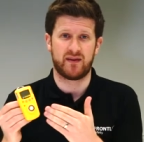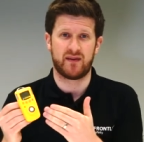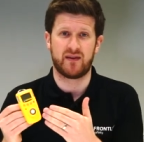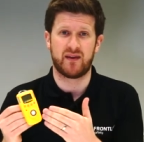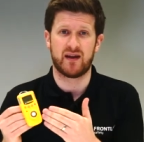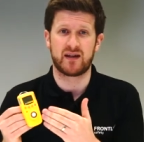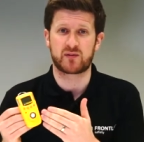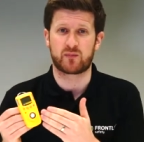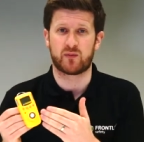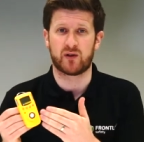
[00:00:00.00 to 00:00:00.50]

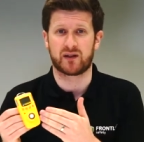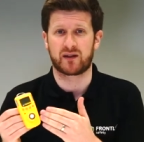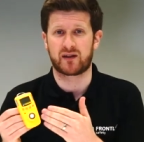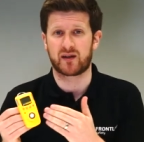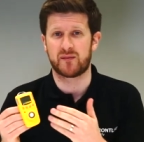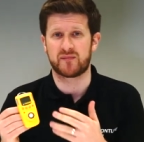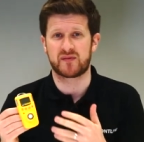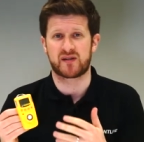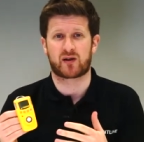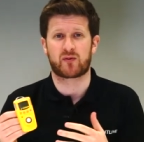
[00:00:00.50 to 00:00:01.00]
this one
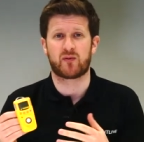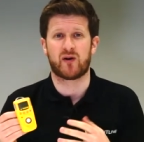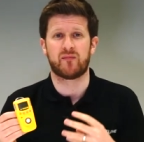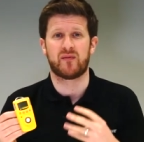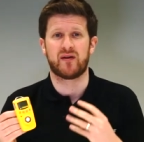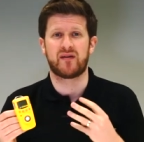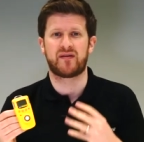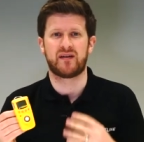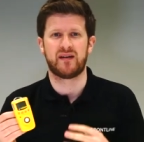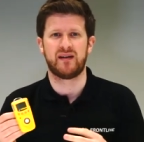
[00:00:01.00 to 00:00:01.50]
comes equipped
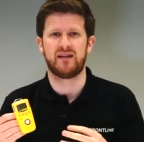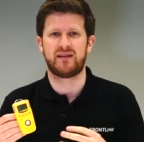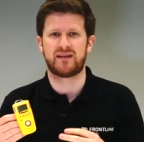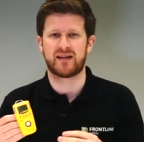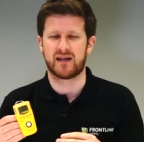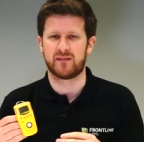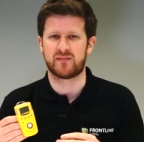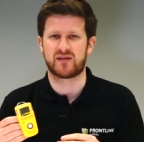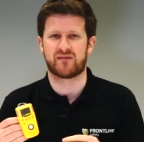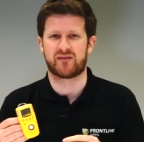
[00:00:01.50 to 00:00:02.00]
with three
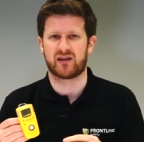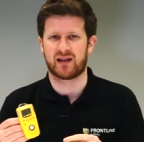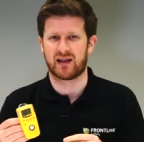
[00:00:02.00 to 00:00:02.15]
types of